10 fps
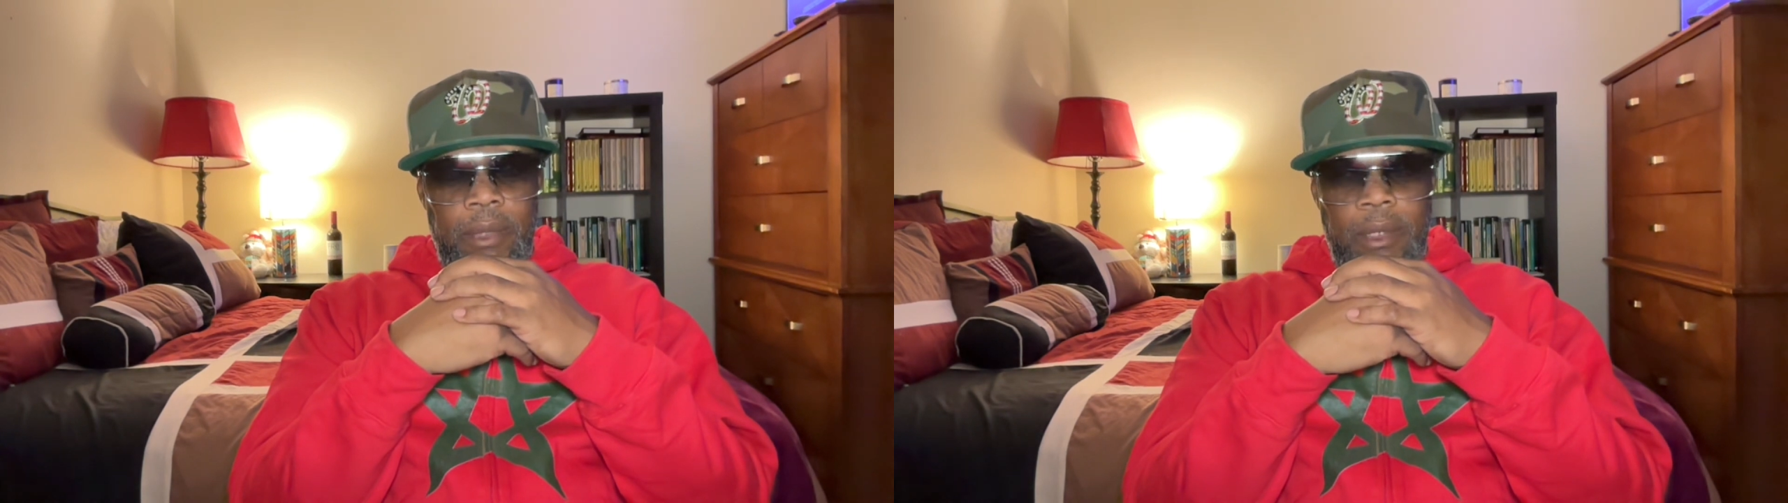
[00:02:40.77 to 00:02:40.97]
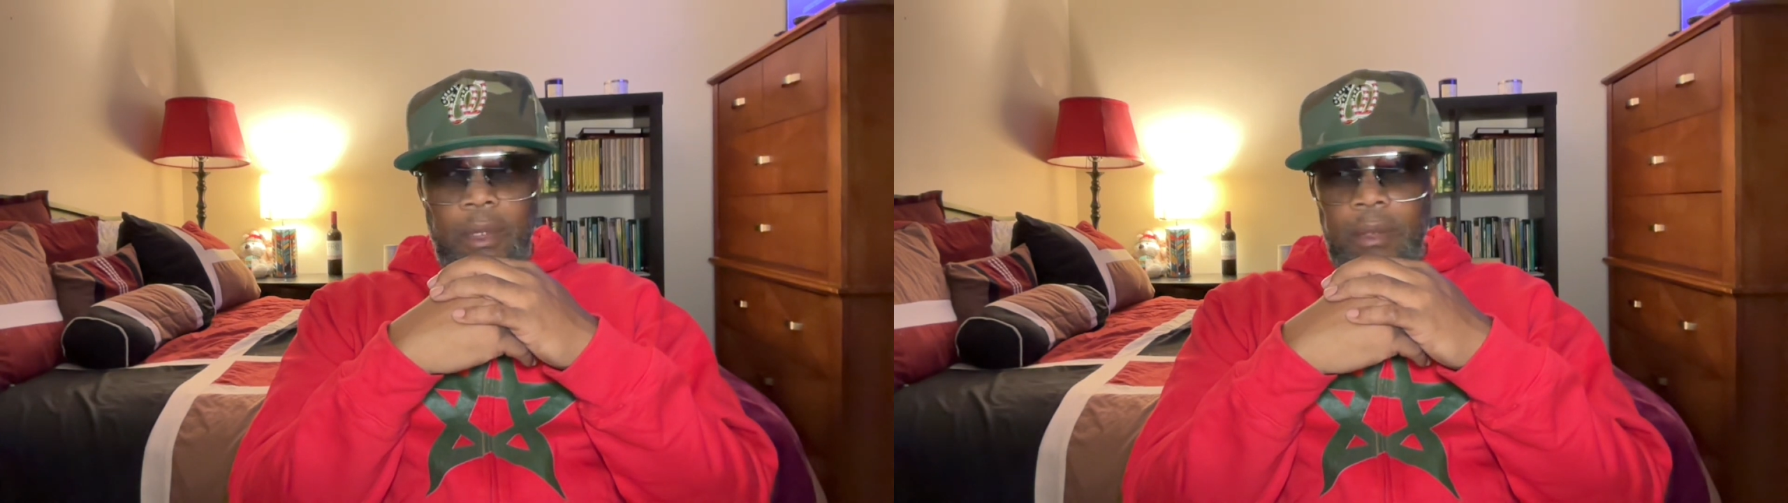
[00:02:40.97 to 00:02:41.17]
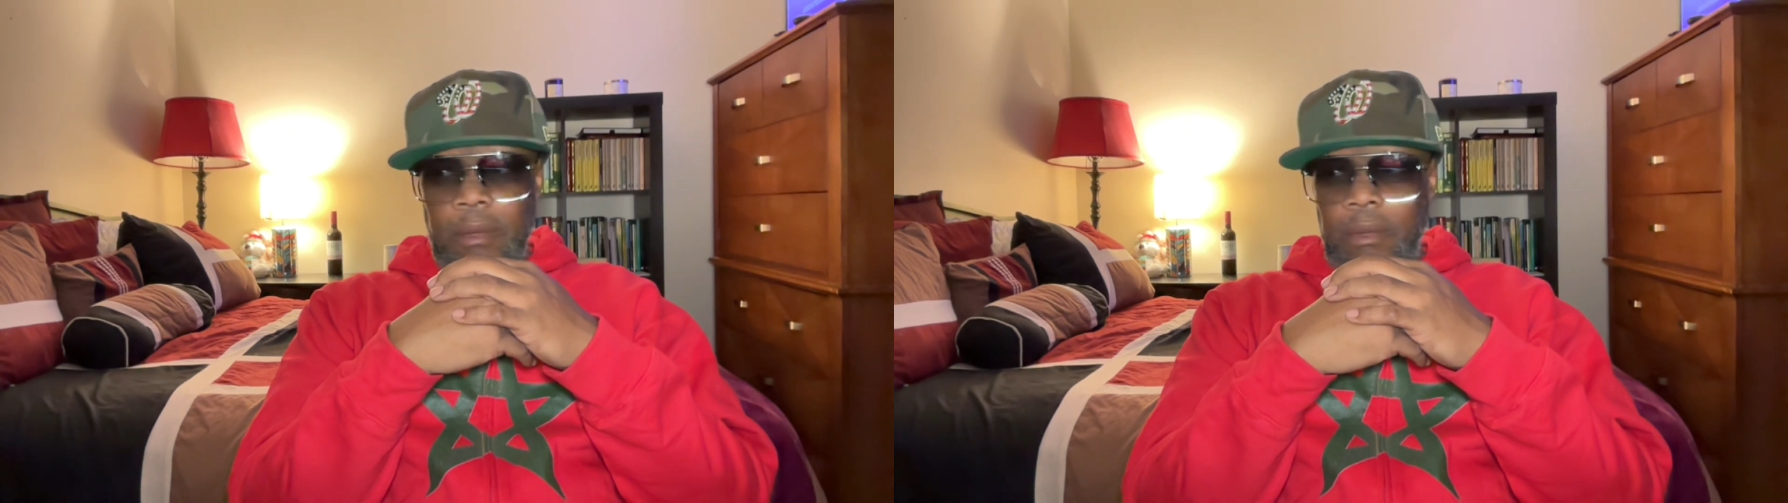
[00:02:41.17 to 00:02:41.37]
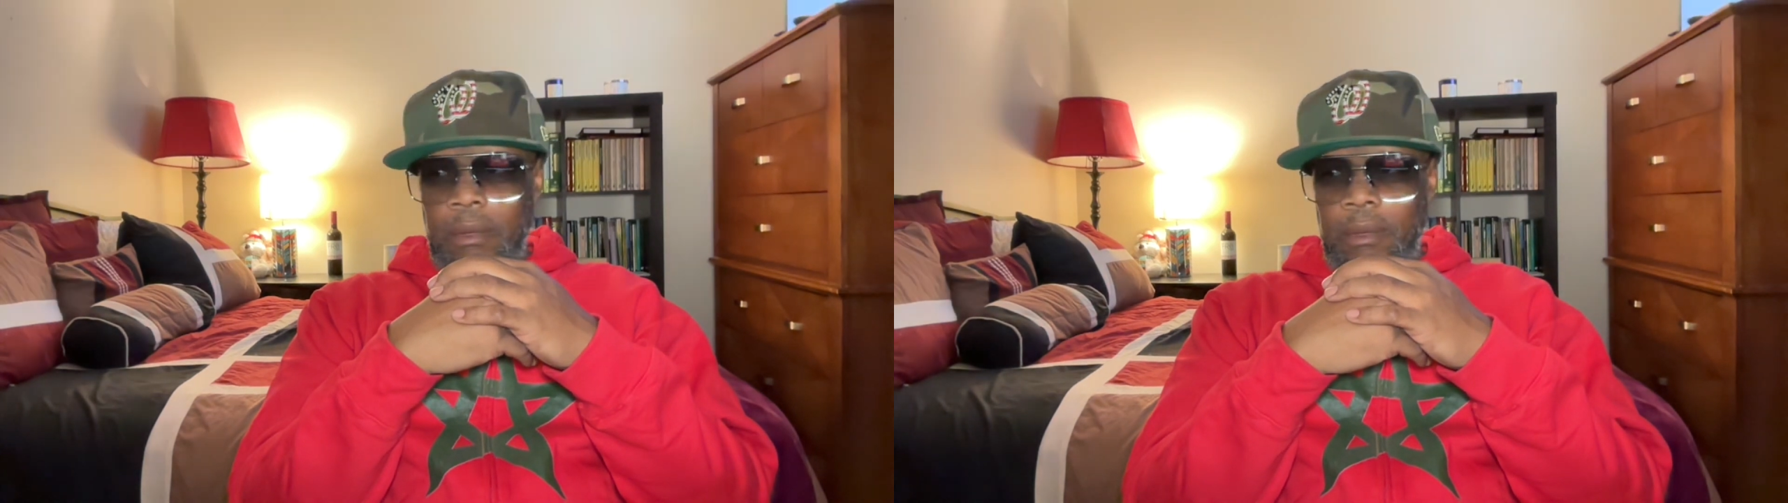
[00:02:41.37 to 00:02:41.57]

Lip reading: you know,